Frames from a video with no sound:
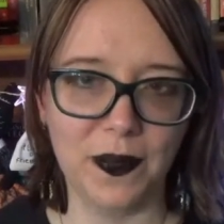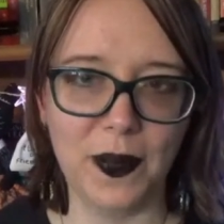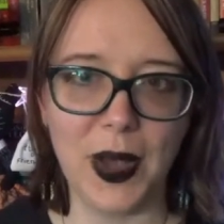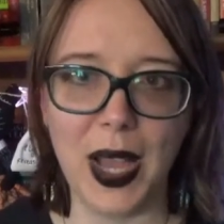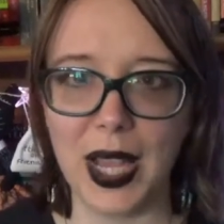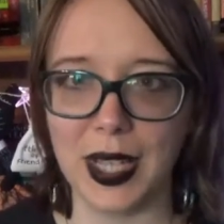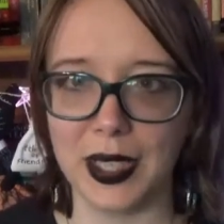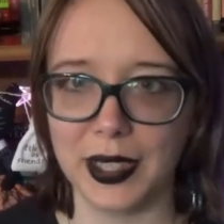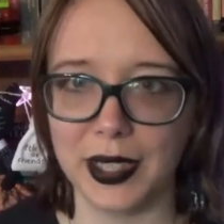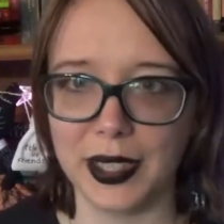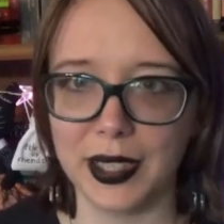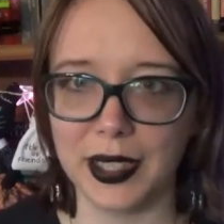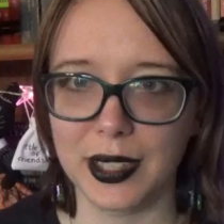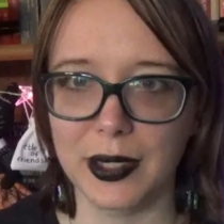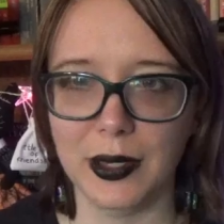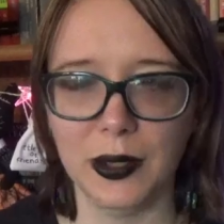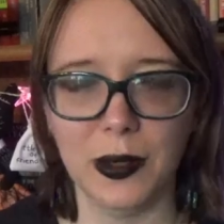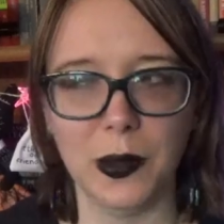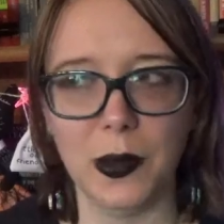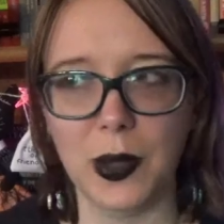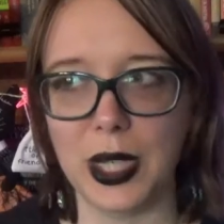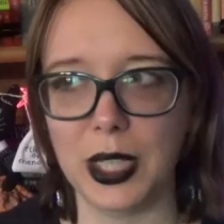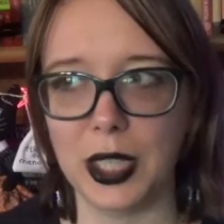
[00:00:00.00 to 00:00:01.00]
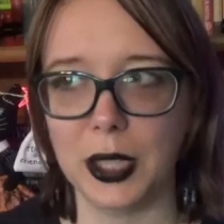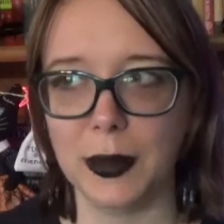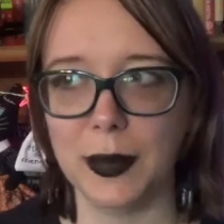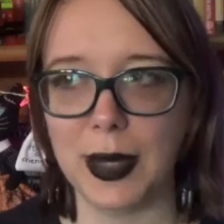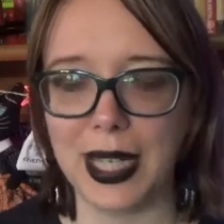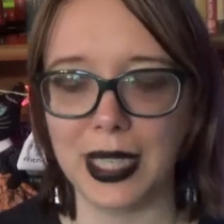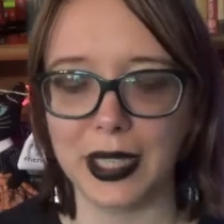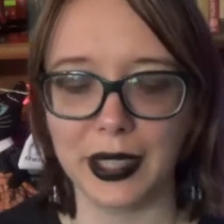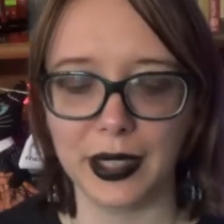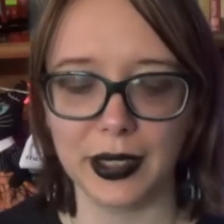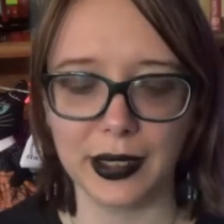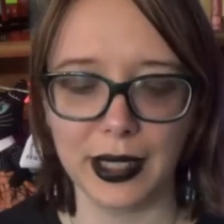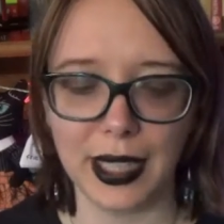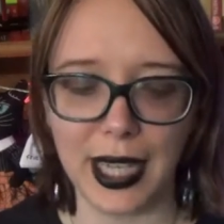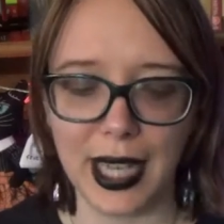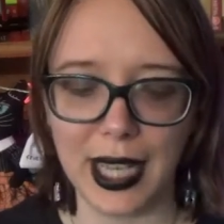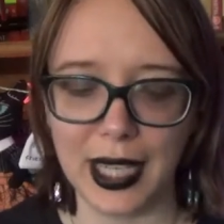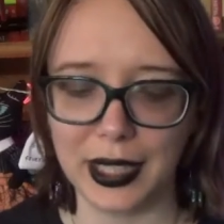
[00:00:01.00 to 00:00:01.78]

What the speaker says: best witch, basically.